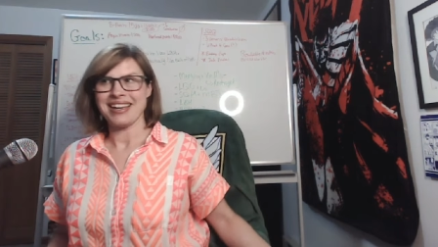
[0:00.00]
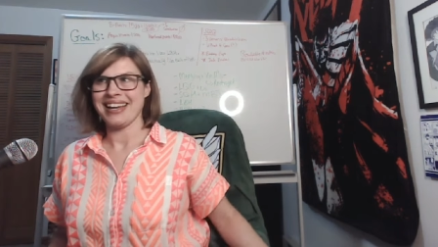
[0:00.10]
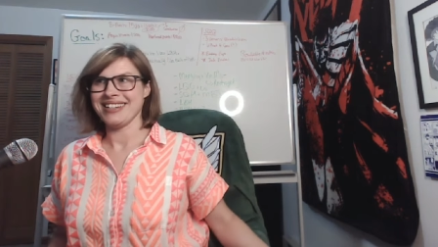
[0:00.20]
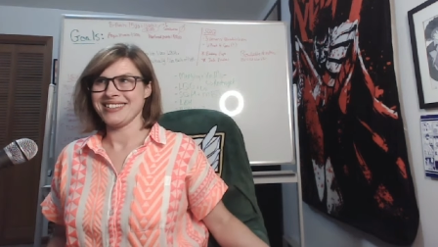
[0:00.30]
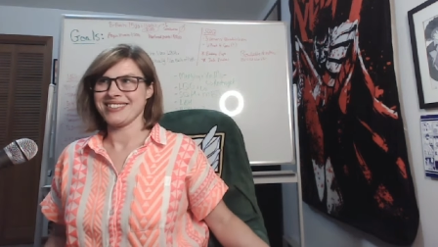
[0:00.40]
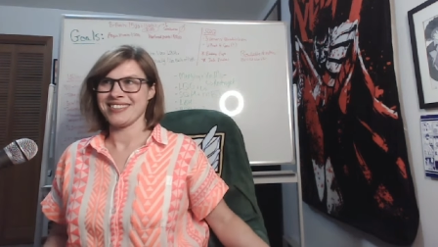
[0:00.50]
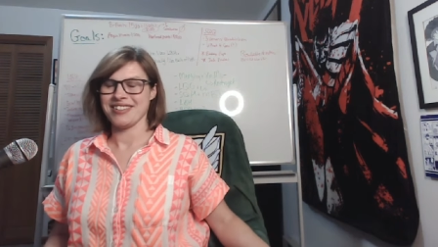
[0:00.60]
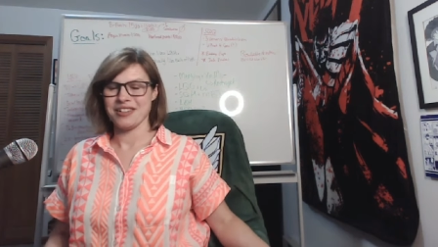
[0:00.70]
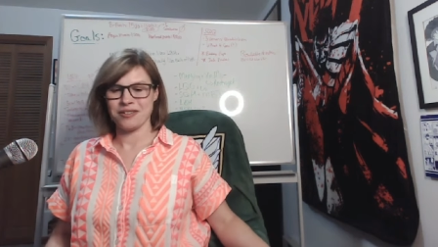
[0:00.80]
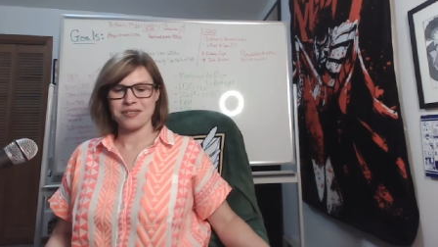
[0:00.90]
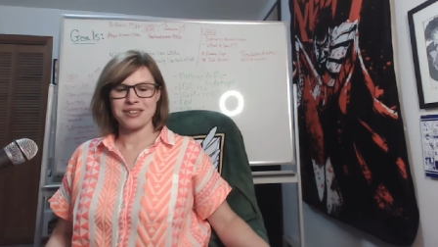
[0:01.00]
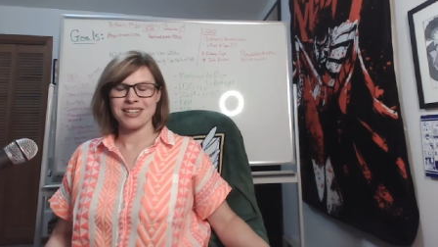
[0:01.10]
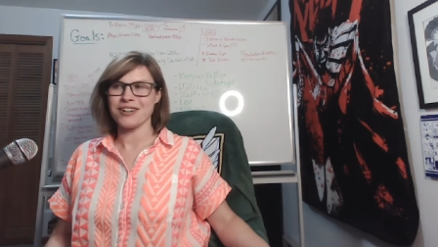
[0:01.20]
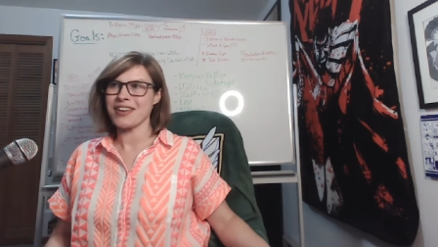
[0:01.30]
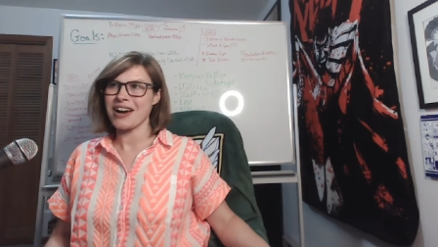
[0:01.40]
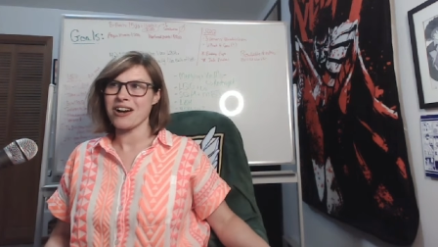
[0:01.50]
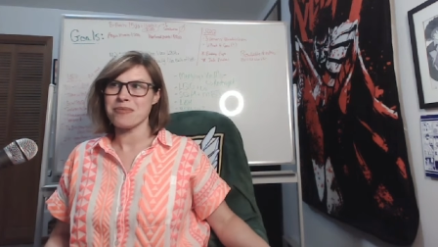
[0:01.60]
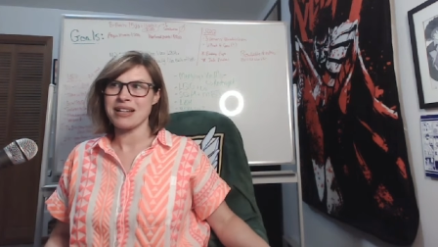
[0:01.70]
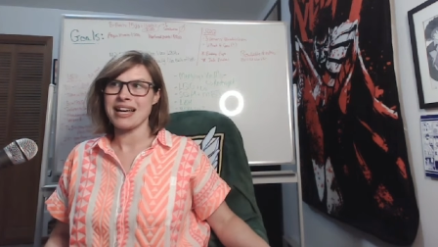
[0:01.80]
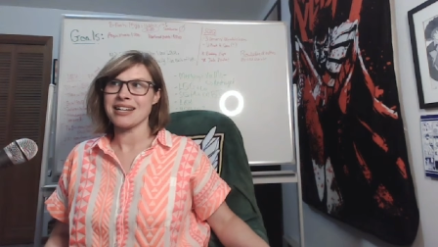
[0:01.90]
and you know clear the air and
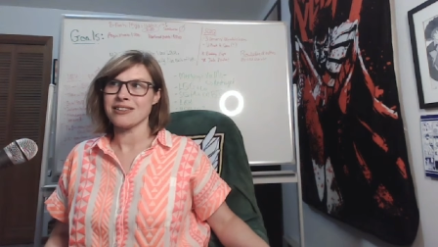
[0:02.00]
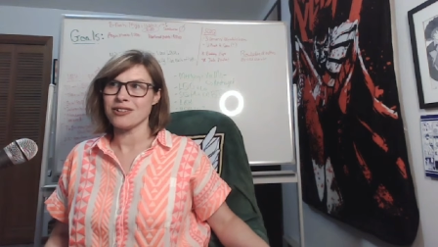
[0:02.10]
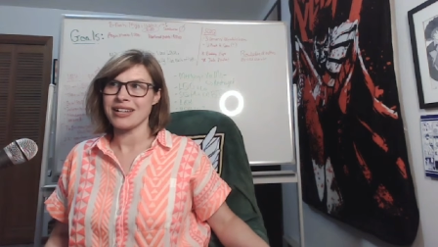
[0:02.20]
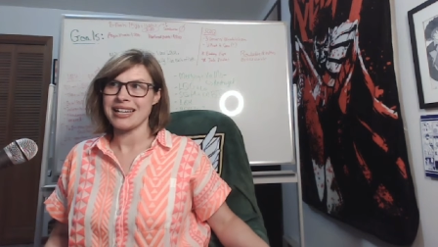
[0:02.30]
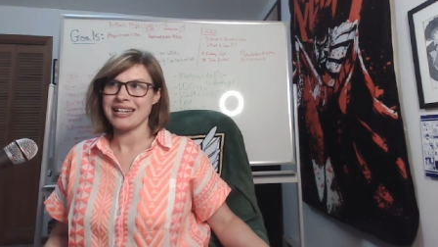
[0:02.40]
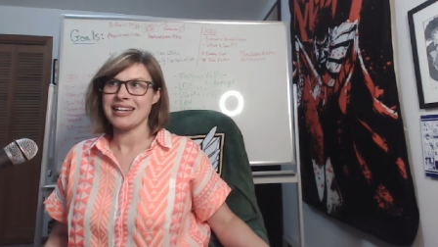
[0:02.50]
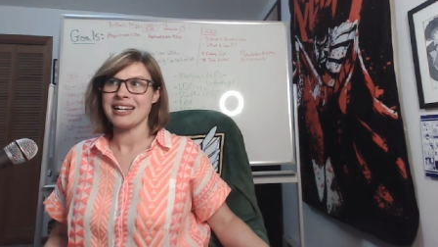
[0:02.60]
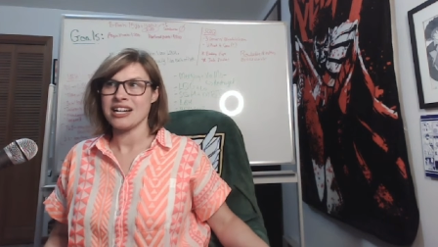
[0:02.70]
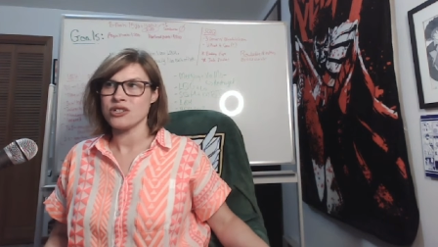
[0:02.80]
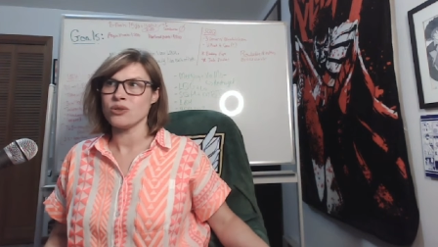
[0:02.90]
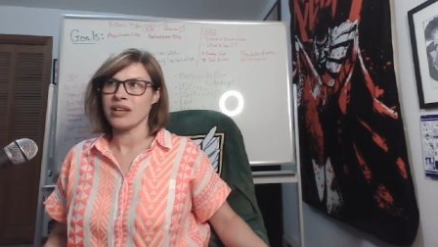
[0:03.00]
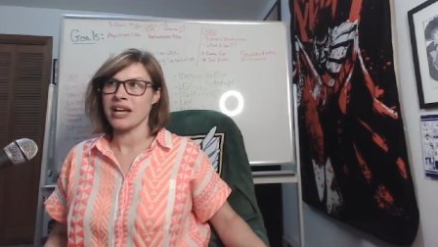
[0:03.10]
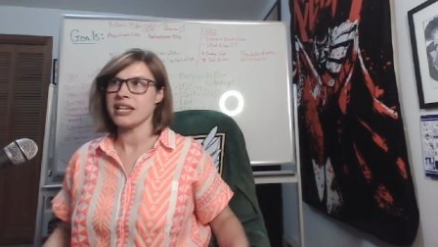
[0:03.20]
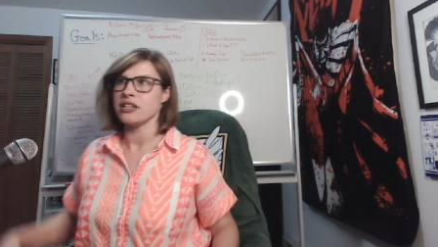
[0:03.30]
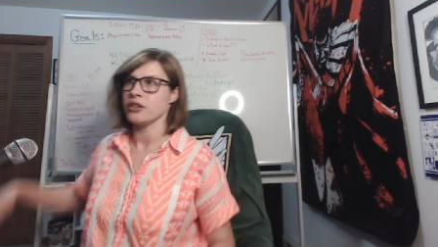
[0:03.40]
be like look idiot i do like